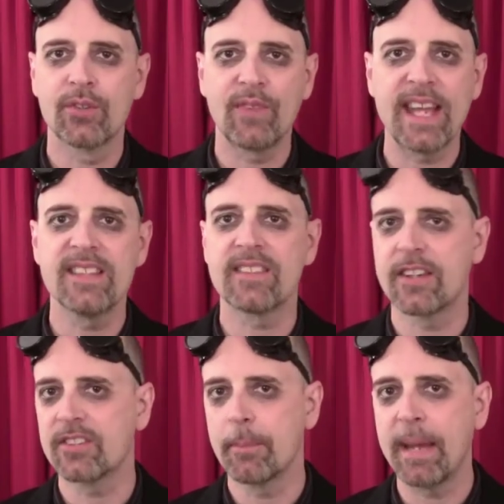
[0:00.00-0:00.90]
face
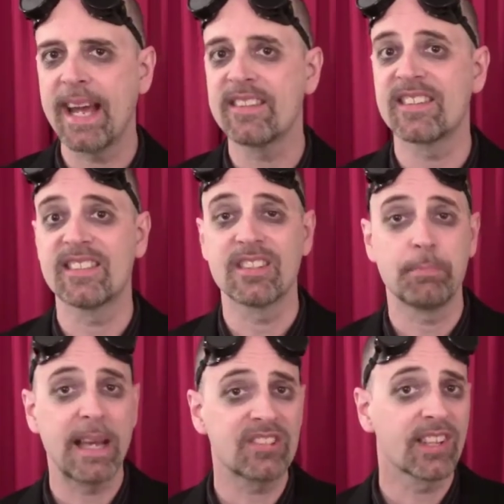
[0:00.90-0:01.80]
under the mask is
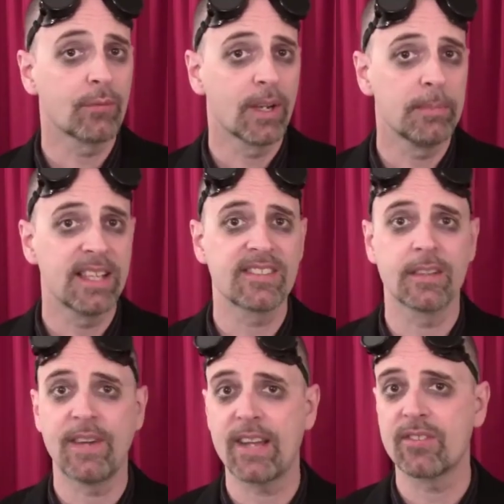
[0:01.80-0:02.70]
especially reminiscent
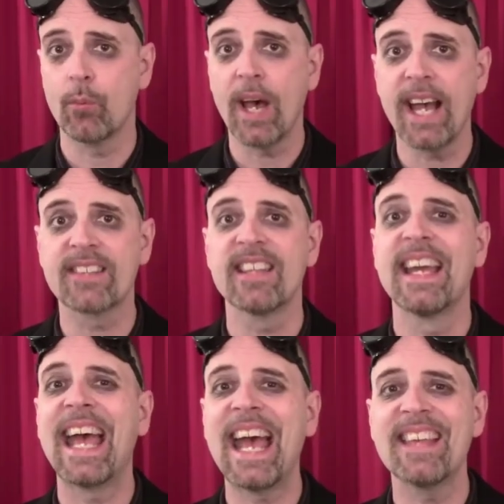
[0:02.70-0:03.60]
of House of Wax,
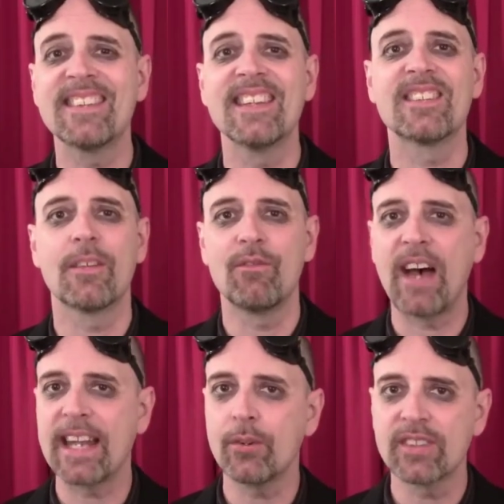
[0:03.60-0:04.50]
as is the
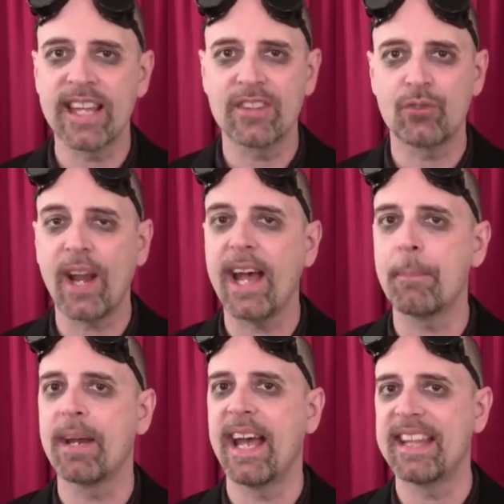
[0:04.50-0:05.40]
final death
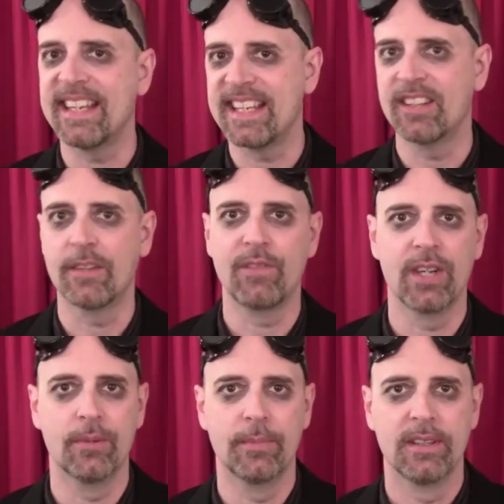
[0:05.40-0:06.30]
trap at the end of the
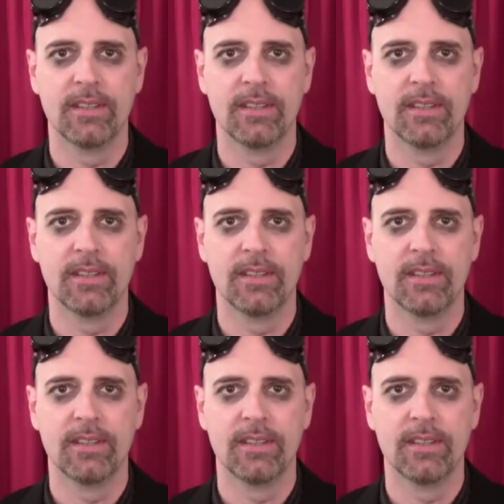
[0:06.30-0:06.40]
film.